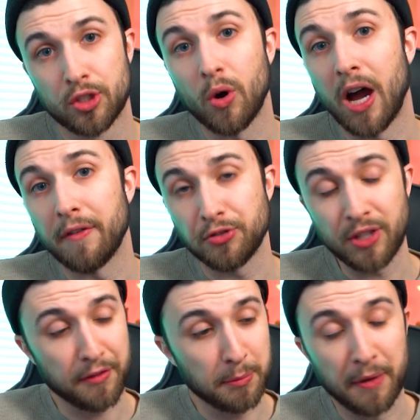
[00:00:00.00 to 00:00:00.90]
So
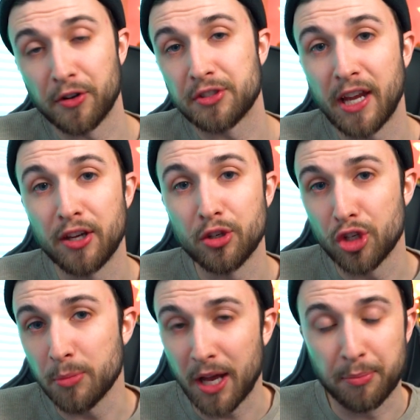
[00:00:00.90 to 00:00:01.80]
obviously after my first day on
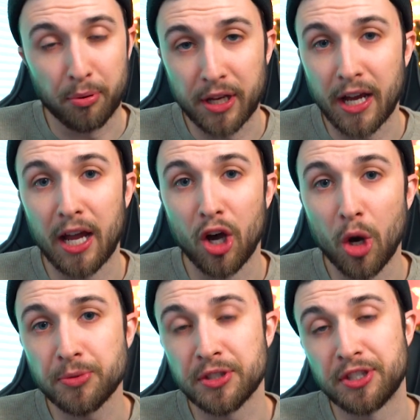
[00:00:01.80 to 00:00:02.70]
YouTube, I had pretty high
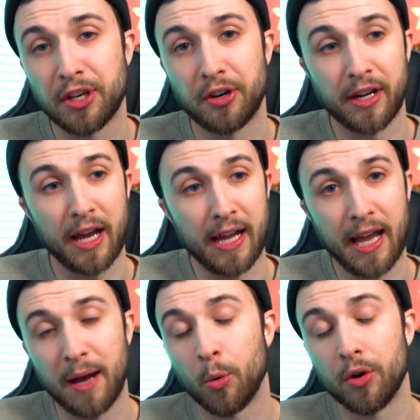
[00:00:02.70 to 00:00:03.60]
hopes considering I
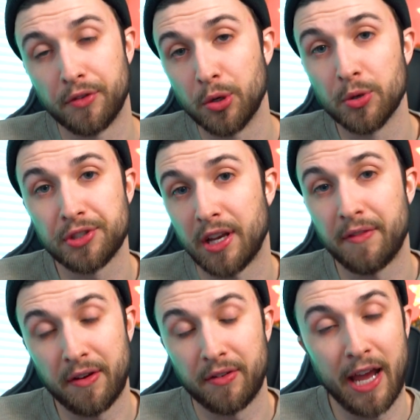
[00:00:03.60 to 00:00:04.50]
got more viewers than
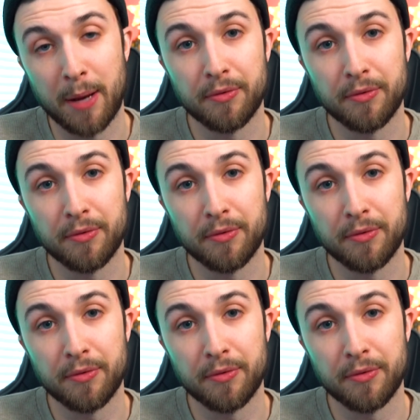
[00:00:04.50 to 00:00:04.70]
I've ever had